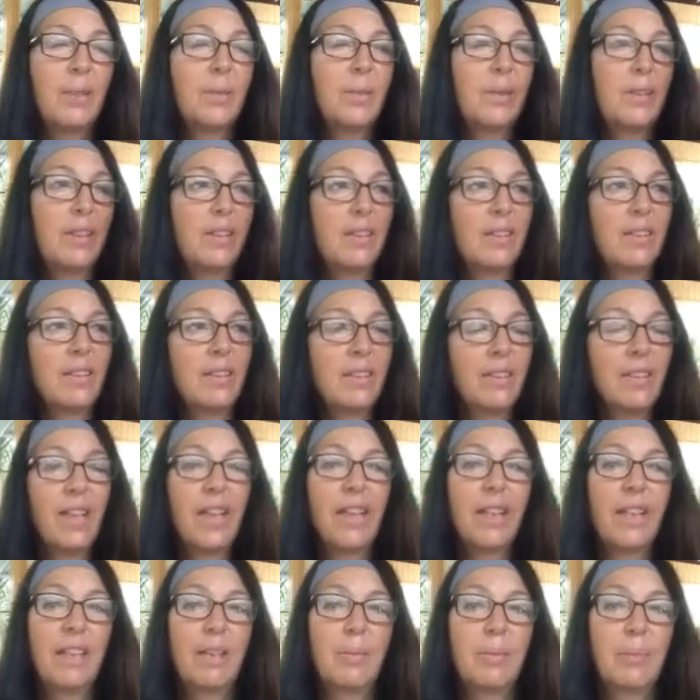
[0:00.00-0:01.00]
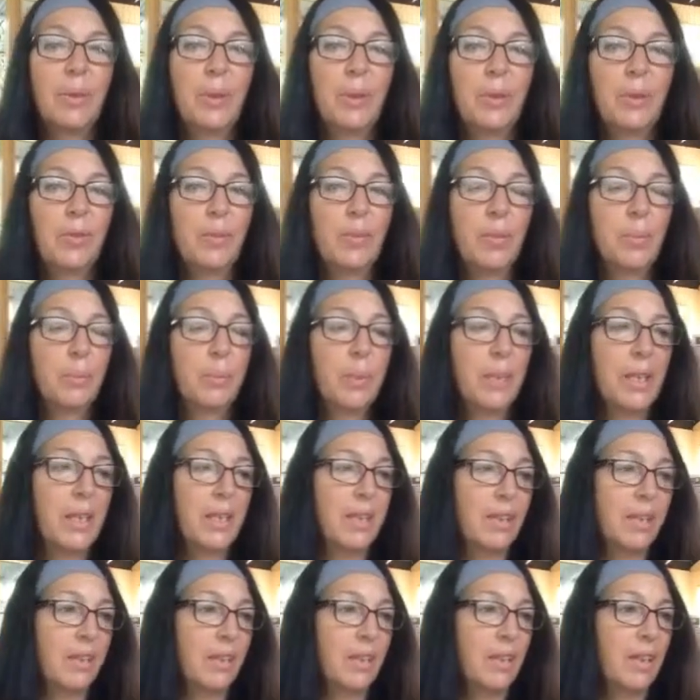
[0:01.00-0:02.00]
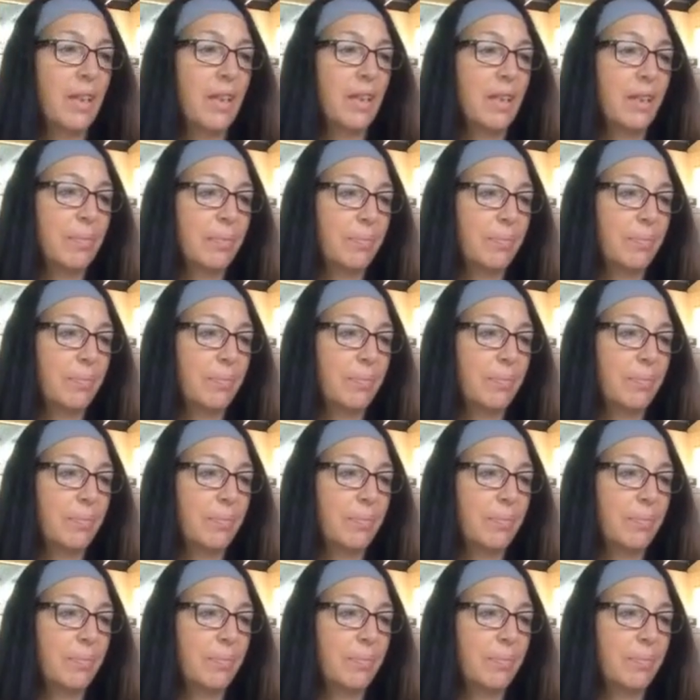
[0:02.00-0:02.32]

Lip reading: I was staying at a beautiful place